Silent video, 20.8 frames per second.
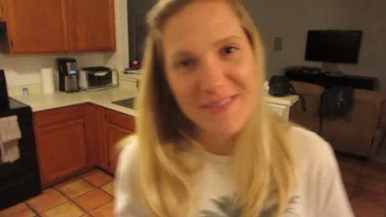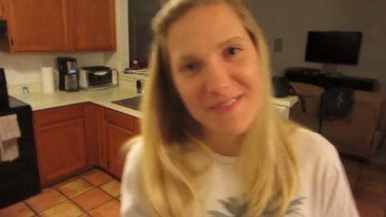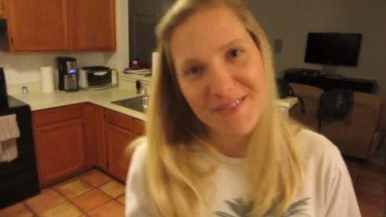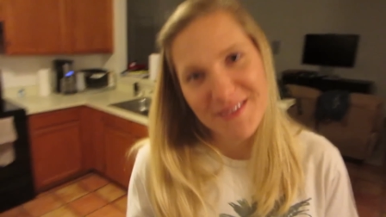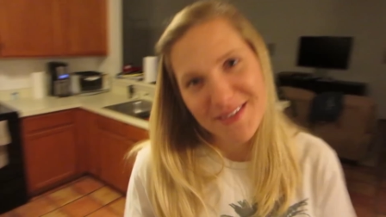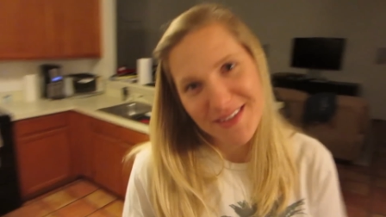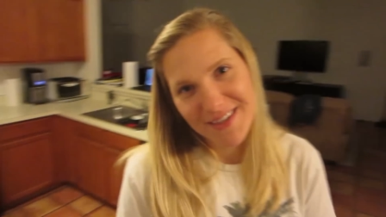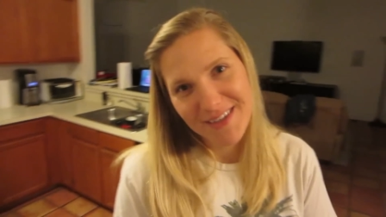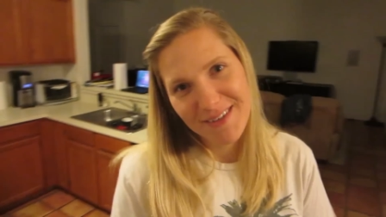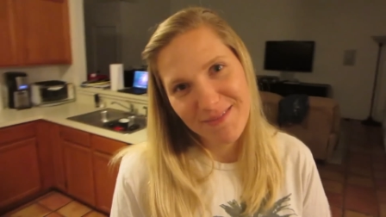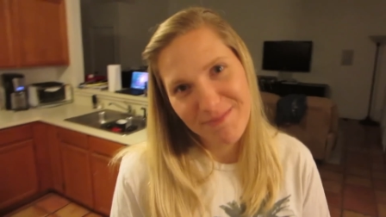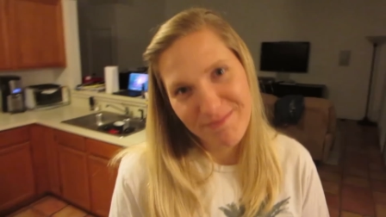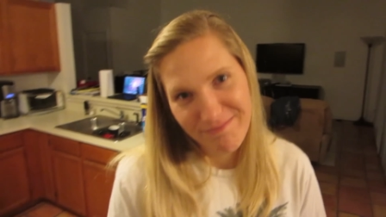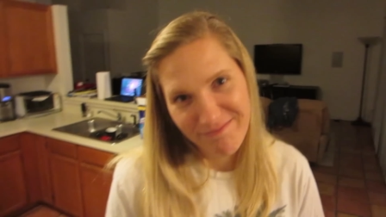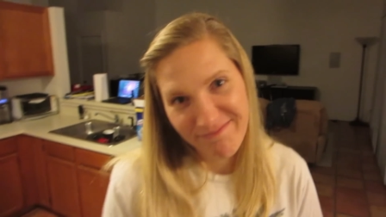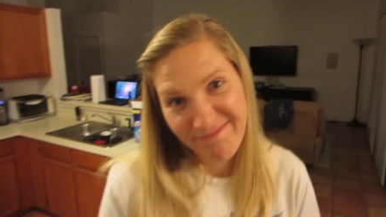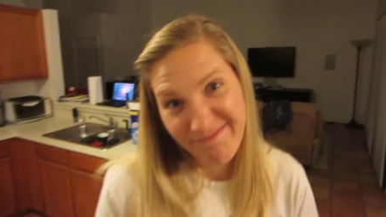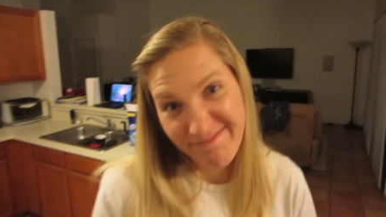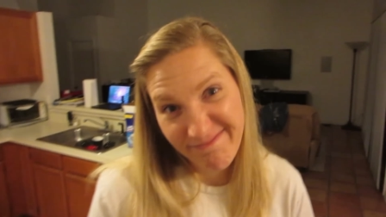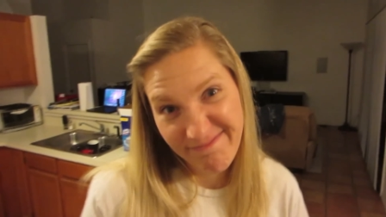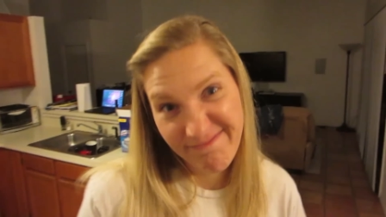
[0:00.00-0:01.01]
See,
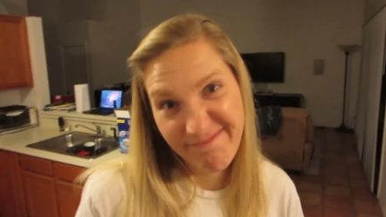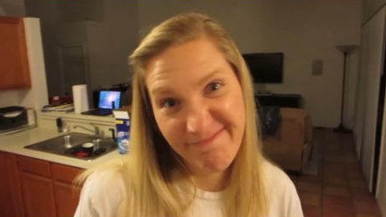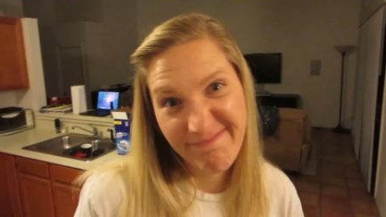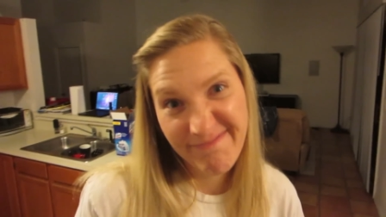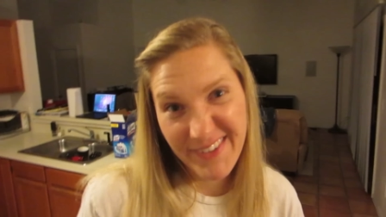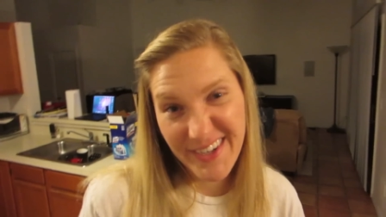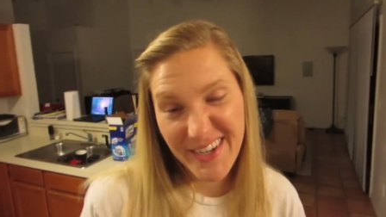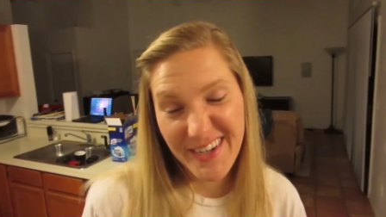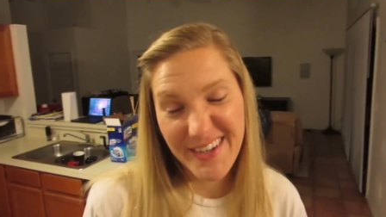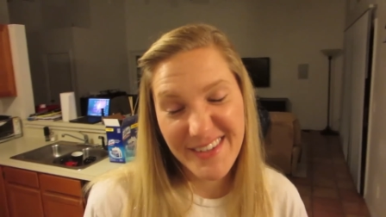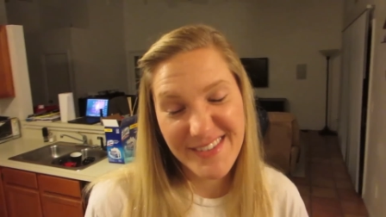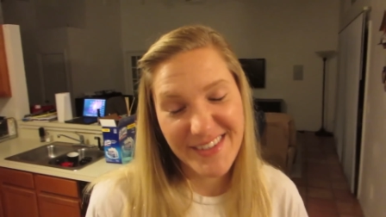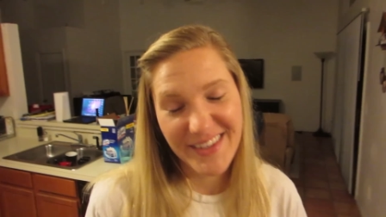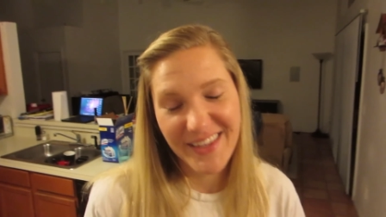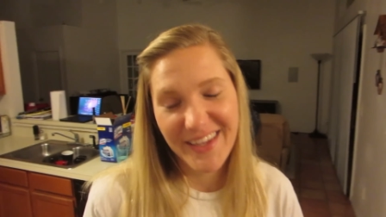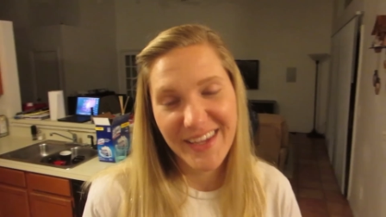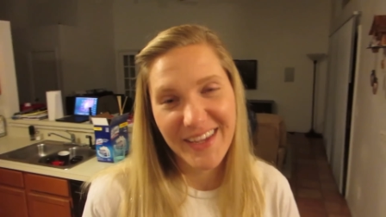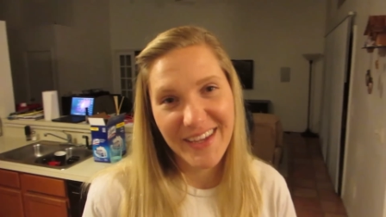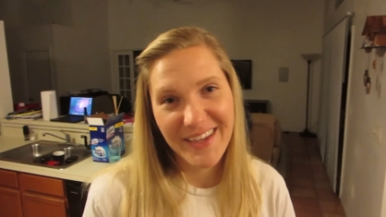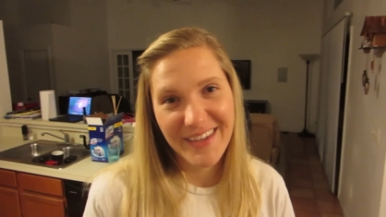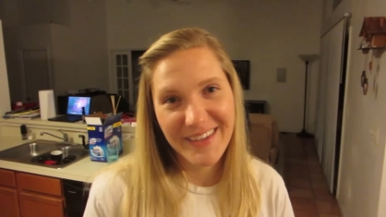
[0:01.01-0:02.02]
and he doesn't
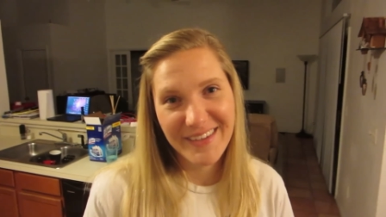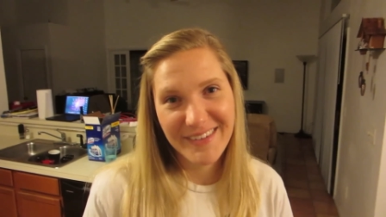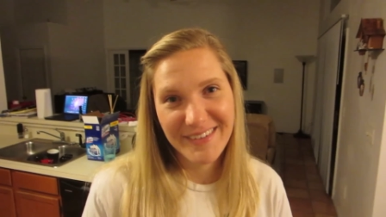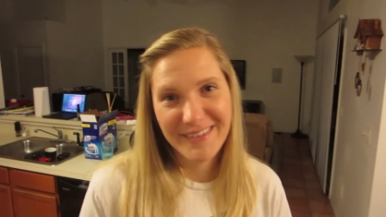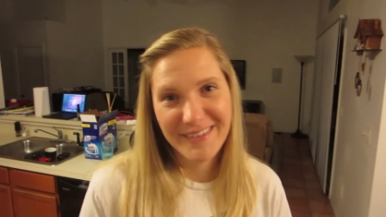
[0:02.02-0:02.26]
like it.